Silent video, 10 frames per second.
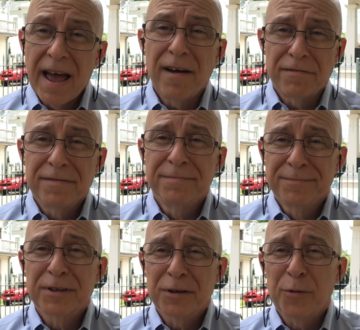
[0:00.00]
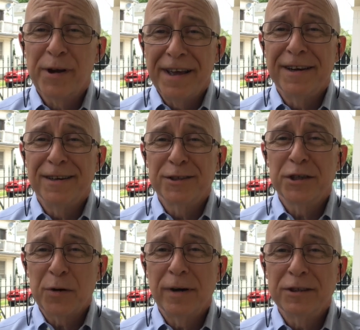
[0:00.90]
have created a
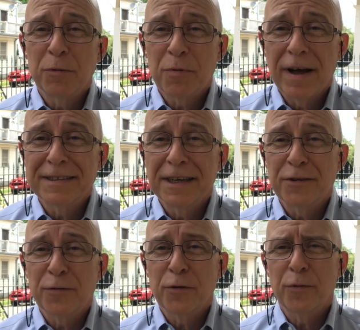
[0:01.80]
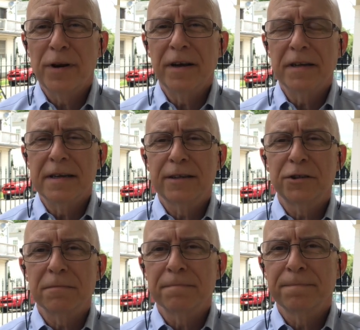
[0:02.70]
sequential process for treating
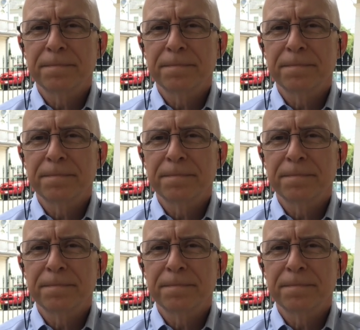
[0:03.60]
addiction.